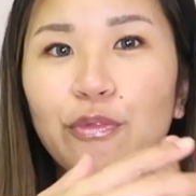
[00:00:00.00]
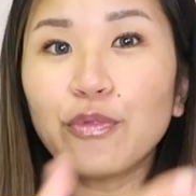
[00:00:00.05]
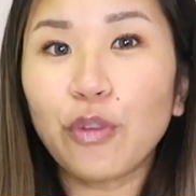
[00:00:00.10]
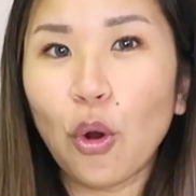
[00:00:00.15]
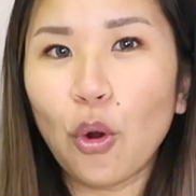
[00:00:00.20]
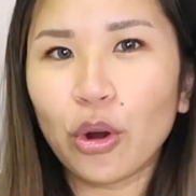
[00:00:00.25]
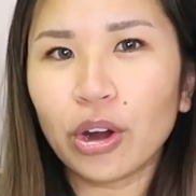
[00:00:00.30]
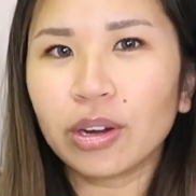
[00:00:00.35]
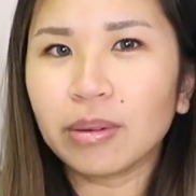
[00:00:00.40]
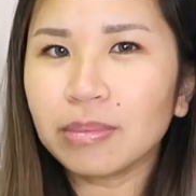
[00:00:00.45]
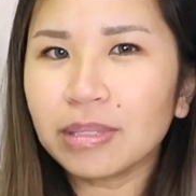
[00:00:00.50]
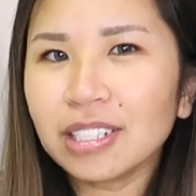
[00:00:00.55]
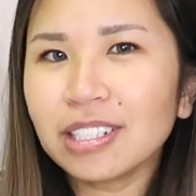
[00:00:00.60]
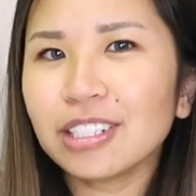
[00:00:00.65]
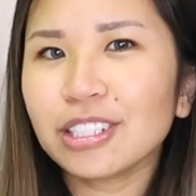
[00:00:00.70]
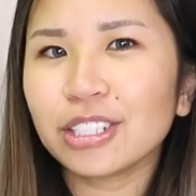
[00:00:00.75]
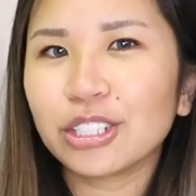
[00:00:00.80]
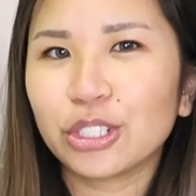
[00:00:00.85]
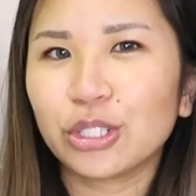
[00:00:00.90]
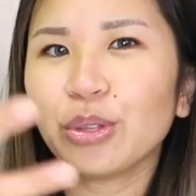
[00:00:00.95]
formed
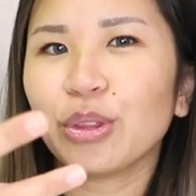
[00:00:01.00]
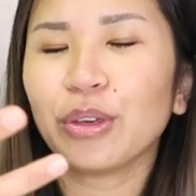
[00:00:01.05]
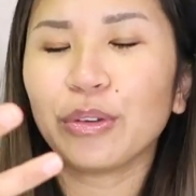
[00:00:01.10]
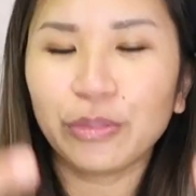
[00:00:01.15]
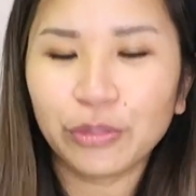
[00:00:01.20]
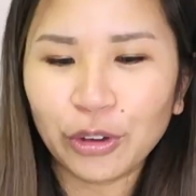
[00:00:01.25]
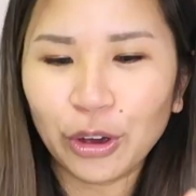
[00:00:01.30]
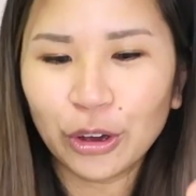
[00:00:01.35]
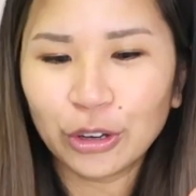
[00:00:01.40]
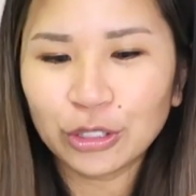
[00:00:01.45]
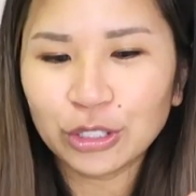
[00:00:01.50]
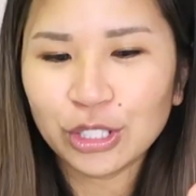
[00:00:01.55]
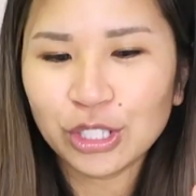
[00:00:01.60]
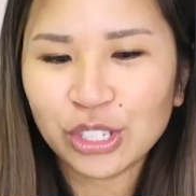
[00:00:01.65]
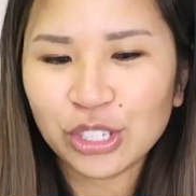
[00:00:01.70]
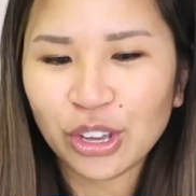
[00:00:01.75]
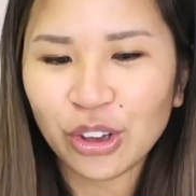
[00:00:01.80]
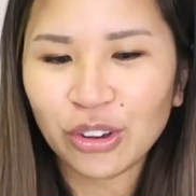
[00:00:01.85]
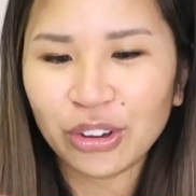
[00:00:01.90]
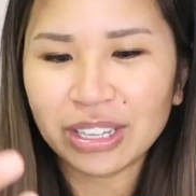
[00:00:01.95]
to the phone,
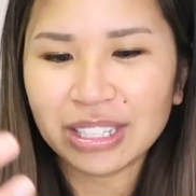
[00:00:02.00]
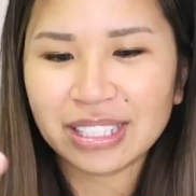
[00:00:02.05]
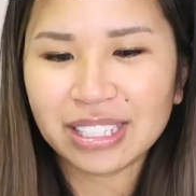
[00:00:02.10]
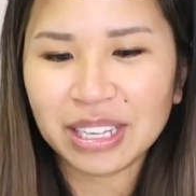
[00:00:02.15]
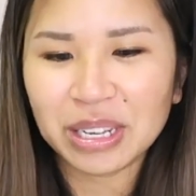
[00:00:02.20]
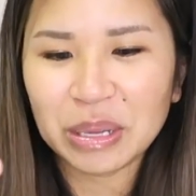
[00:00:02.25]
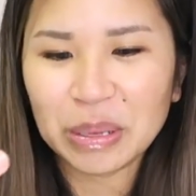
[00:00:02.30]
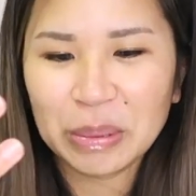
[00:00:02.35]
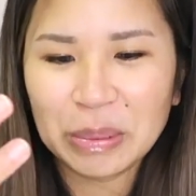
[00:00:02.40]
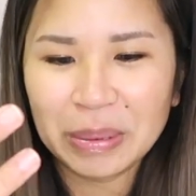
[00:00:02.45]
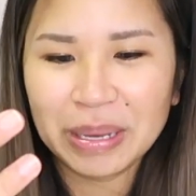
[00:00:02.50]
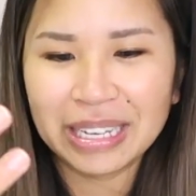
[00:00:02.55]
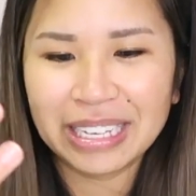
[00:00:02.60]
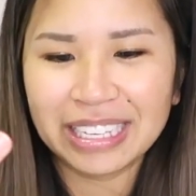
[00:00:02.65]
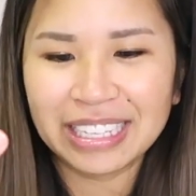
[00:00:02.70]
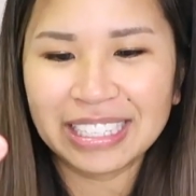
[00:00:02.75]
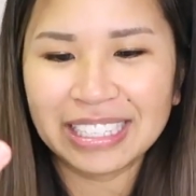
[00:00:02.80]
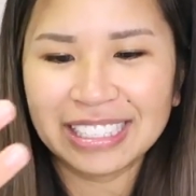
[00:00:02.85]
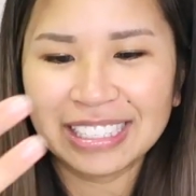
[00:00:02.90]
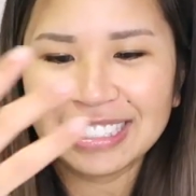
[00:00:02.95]
so it's gonna
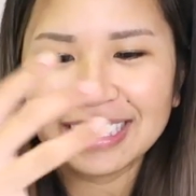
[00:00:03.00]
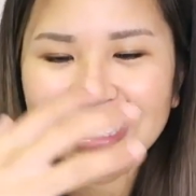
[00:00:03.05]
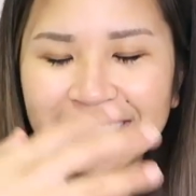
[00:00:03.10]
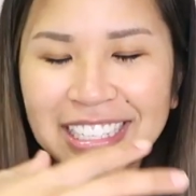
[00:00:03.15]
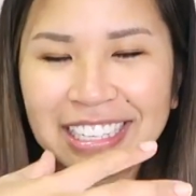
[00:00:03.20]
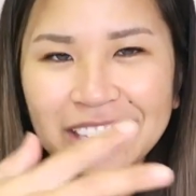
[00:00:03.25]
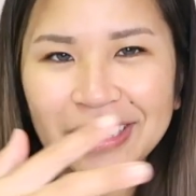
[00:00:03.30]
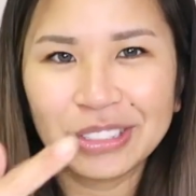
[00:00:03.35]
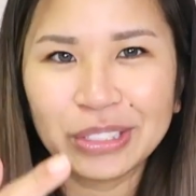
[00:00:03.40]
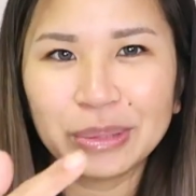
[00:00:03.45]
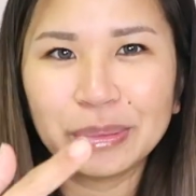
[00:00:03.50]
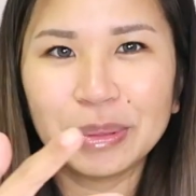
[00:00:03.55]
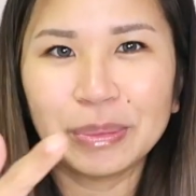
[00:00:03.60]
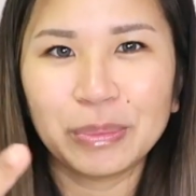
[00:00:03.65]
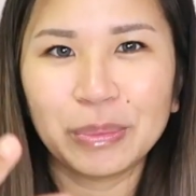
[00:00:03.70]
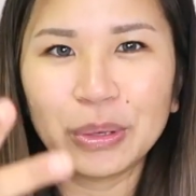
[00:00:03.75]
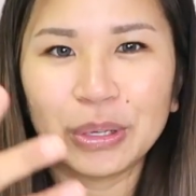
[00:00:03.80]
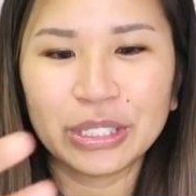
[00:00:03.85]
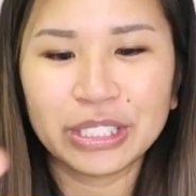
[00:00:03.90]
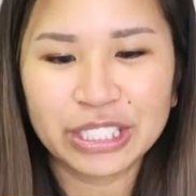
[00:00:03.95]
be a little
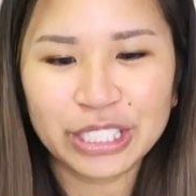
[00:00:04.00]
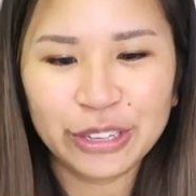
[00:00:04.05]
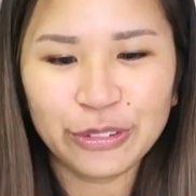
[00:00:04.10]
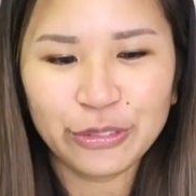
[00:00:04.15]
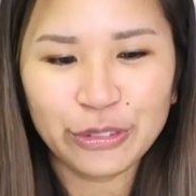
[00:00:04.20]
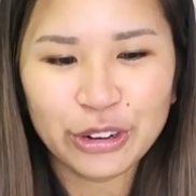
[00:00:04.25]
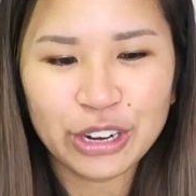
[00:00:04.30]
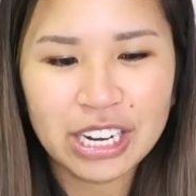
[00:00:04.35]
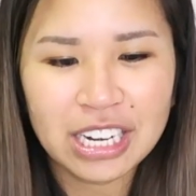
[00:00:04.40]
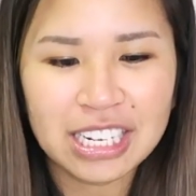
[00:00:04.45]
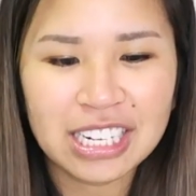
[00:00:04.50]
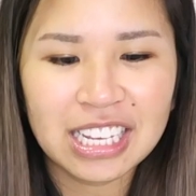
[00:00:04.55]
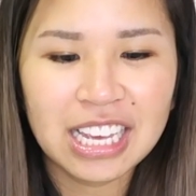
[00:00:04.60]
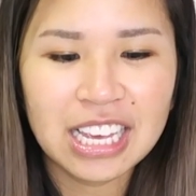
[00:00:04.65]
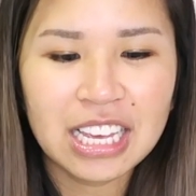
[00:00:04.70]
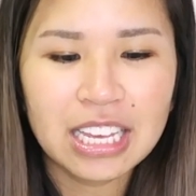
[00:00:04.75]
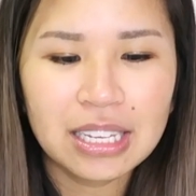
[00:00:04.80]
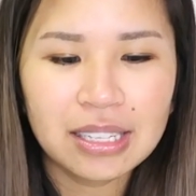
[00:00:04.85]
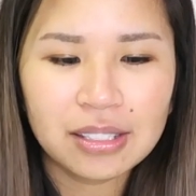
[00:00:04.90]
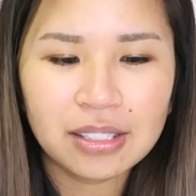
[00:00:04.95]
bit more different.
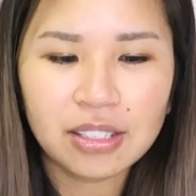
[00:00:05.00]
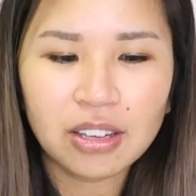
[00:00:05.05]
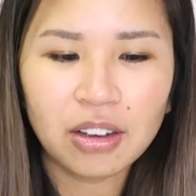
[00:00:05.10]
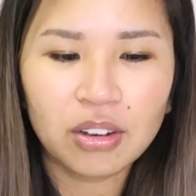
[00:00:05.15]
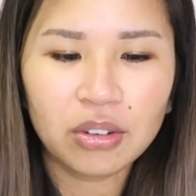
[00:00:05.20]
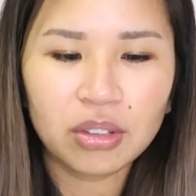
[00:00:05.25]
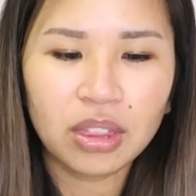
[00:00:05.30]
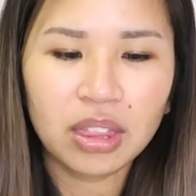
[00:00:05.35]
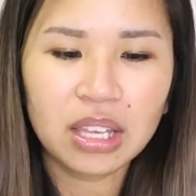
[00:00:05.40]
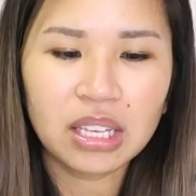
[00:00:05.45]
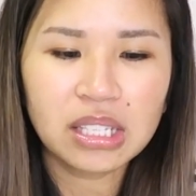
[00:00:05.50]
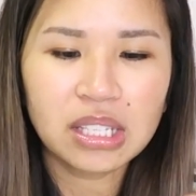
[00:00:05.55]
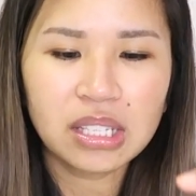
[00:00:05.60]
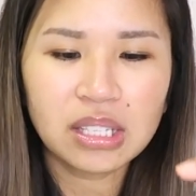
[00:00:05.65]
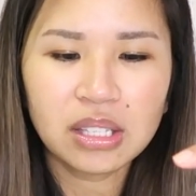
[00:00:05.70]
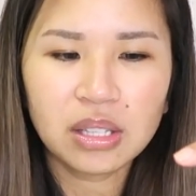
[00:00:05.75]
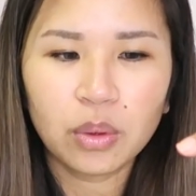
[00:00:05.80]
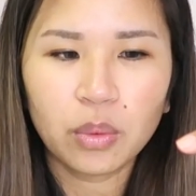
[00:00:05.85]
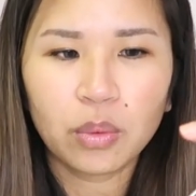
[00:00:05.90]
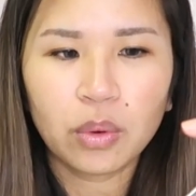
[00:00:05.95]
So this
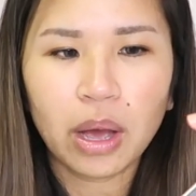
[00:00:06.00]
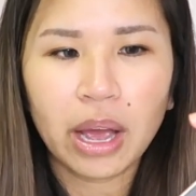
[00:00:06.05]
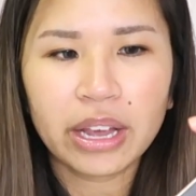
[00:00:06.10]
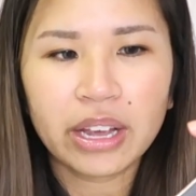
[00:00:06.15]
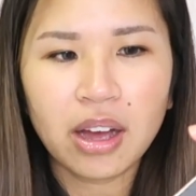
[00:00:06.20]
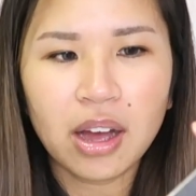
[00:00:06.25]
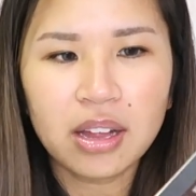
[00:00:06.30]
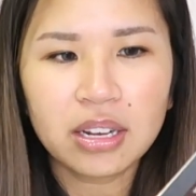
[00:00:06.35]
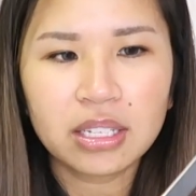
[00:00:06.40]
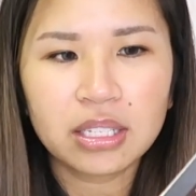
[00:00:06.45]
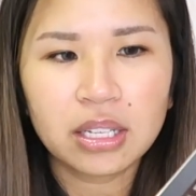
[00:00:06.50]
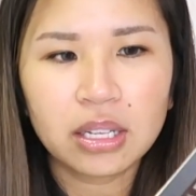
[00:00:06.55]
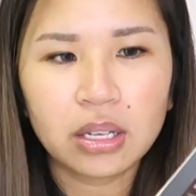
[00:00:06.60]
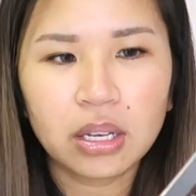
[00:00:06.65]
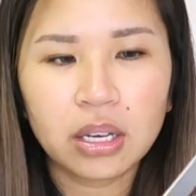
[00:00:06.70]
is the, I got